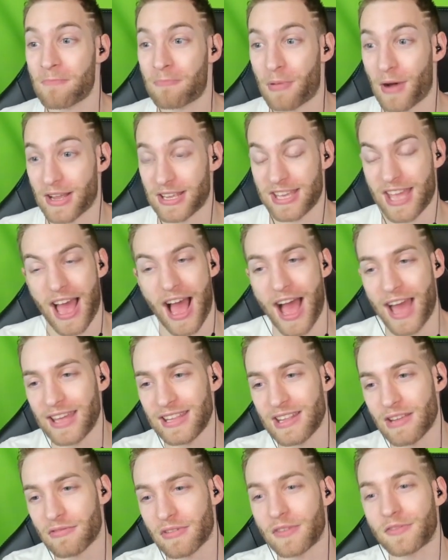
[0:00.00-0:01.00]
But yeah, I
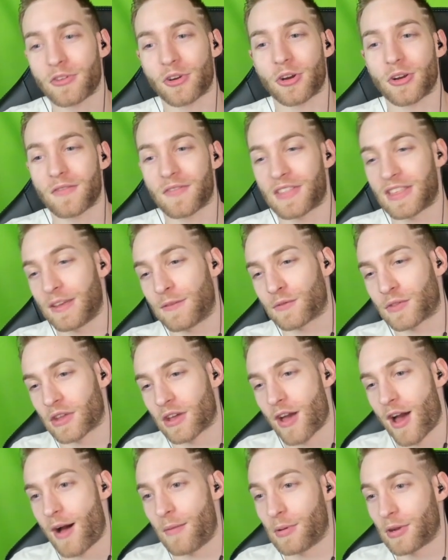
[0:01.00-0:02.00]
had never even heard of Thief
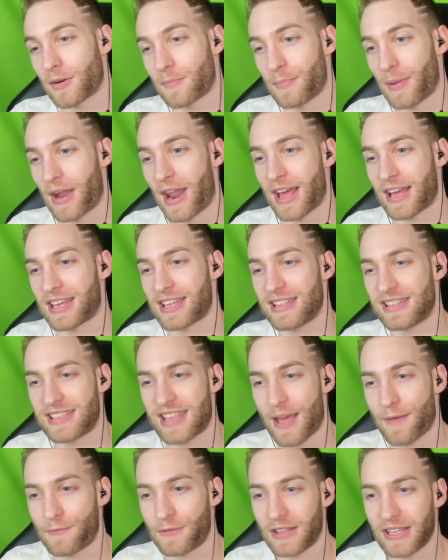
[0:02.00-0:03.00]
and the Cobbler, but I can
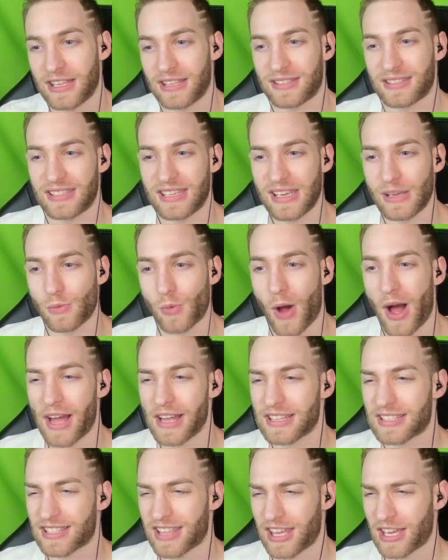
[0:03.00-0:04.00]
definitely see
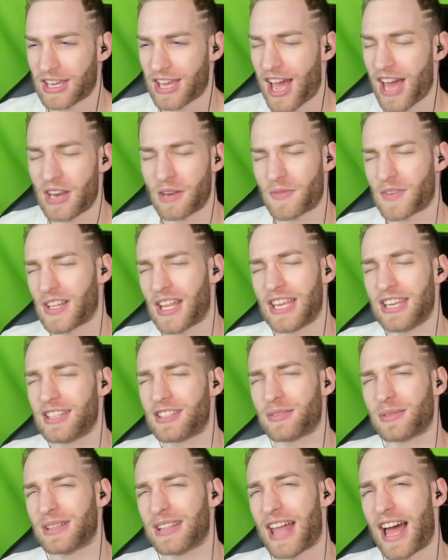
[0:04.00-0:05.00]
why it's like kind of related
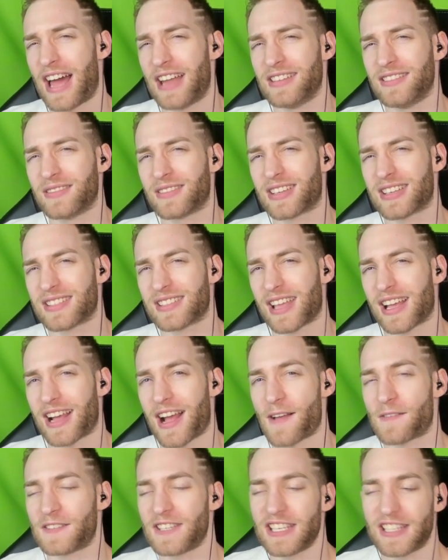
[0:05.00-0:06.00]
to Aladdin, because like
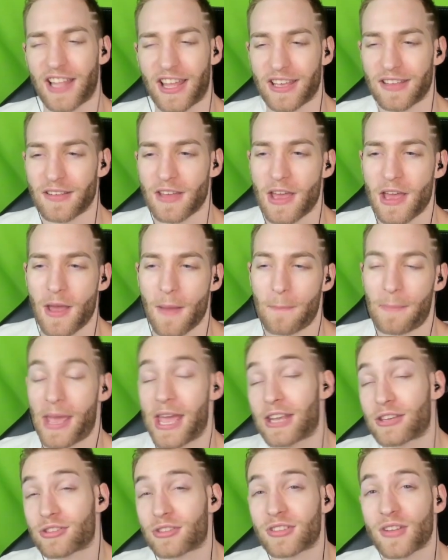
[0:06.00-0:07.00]
I've seen like
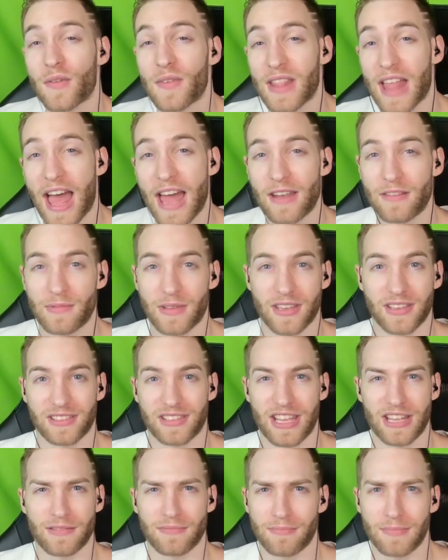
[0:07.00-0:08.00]
pictures of Aladdin
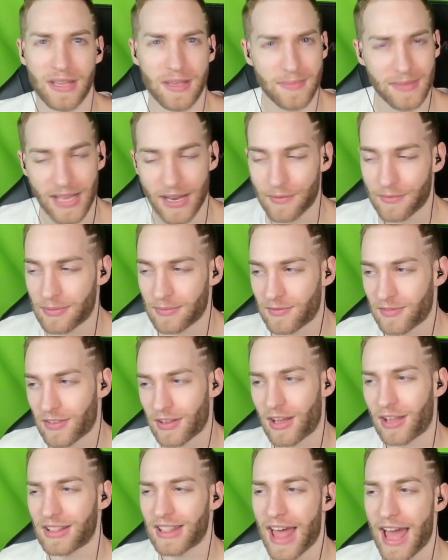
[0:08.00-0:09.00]
and memes out of
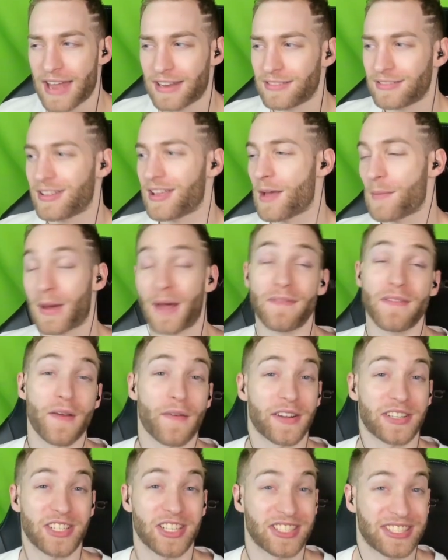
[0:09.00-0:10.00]
Aladdin, but I've
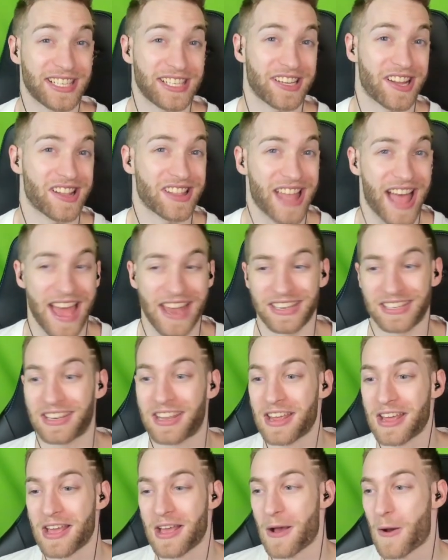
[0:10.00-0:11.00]
never actually seen
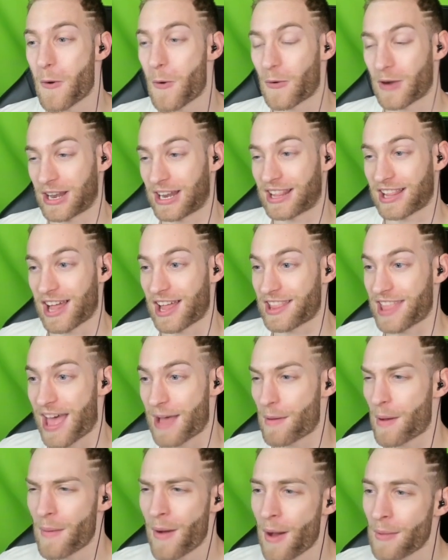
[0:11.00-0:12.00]
Aladdin or anything like
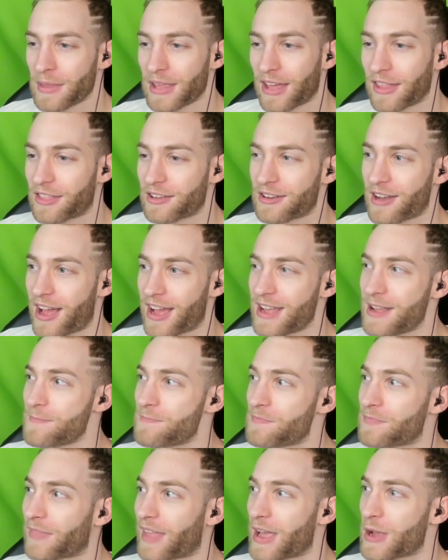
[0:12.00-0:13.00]
that. My mom the other
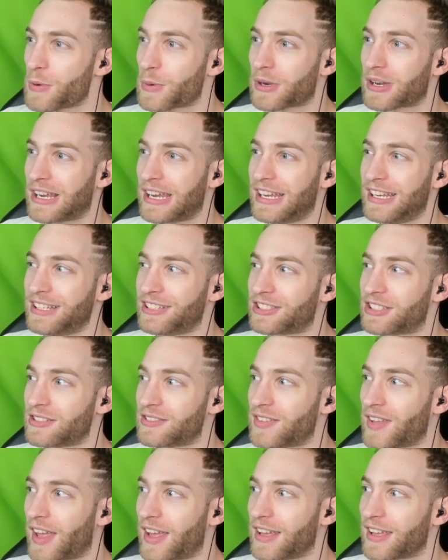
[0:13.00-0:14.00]
night, like we were eating, and she
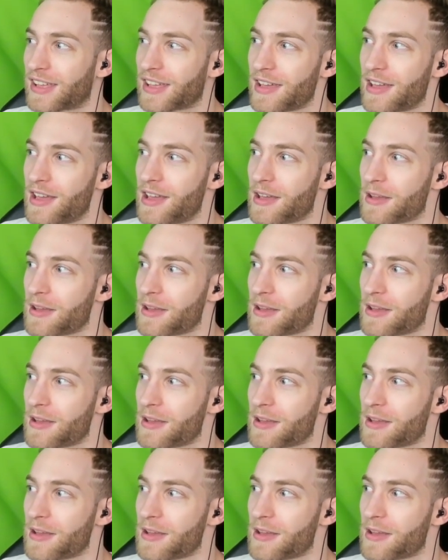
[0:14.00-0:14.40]
was like,